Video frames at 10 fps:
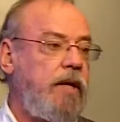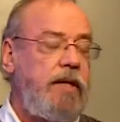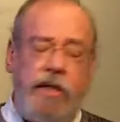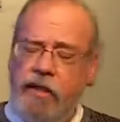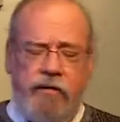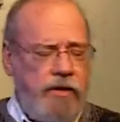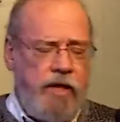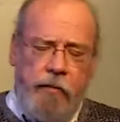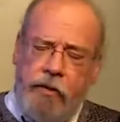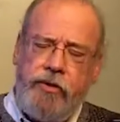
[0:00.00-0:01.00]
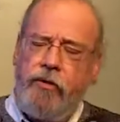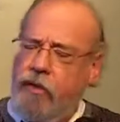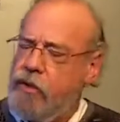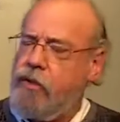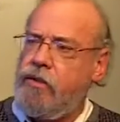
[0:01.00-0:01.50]
And then he gives us
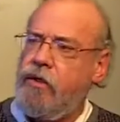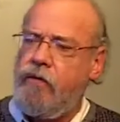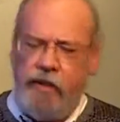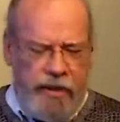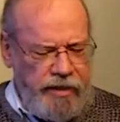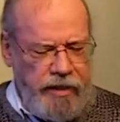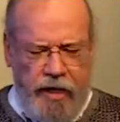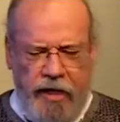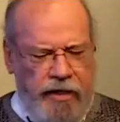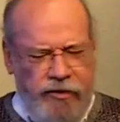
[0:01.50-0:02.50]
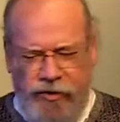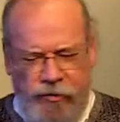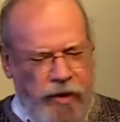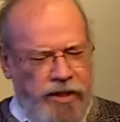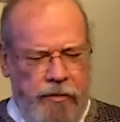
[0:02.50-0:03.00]
opportunities to serve. And then he's
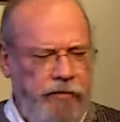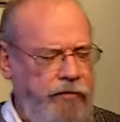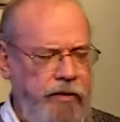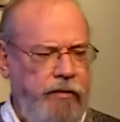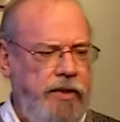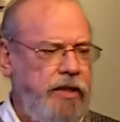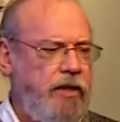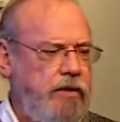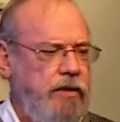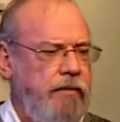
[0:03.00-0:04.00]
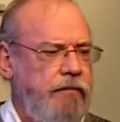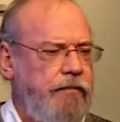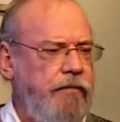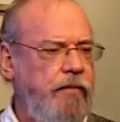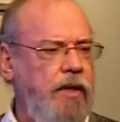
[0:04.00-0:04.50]
responsible for the results.
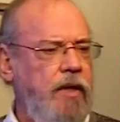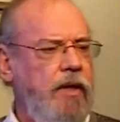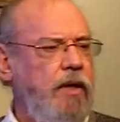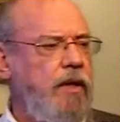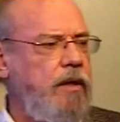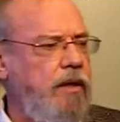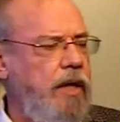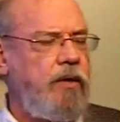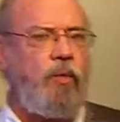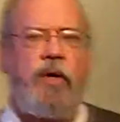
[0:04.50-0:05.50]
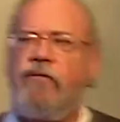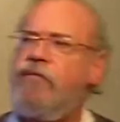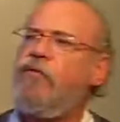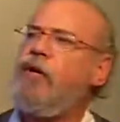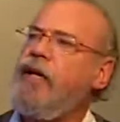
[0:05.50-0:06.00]
And we're
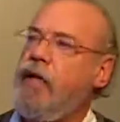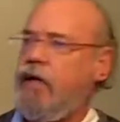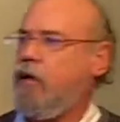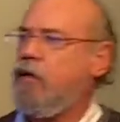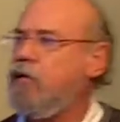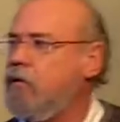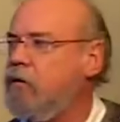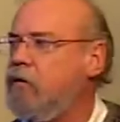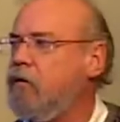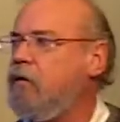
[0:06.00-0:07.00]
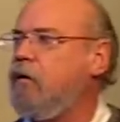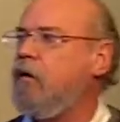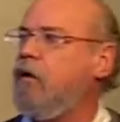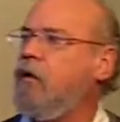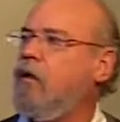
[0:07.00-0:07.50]
free.
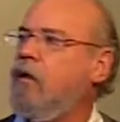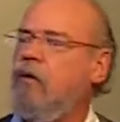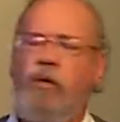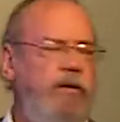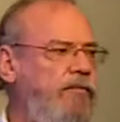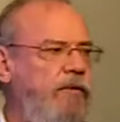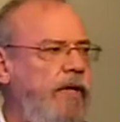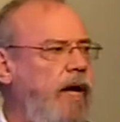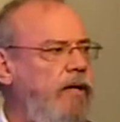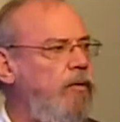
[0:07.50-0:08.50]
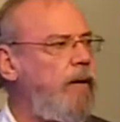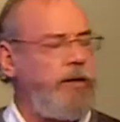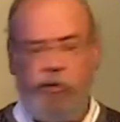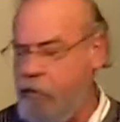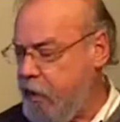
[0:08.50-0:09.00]
We're free. I don't know
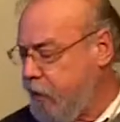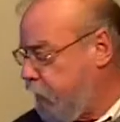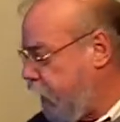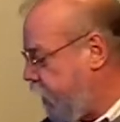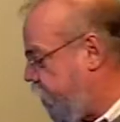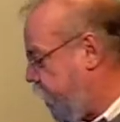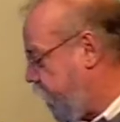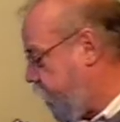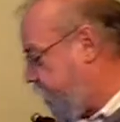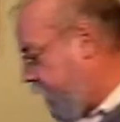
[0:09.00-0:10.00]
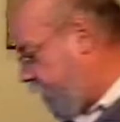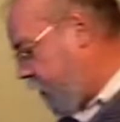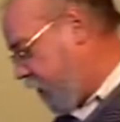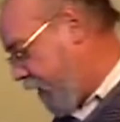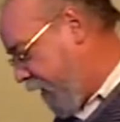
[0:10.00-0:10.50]
about you, but I really
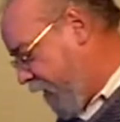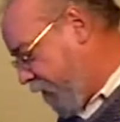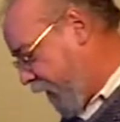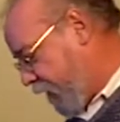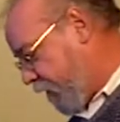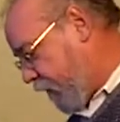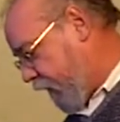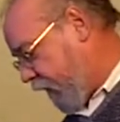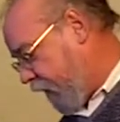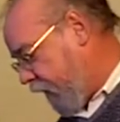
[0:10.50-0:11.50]
value being free.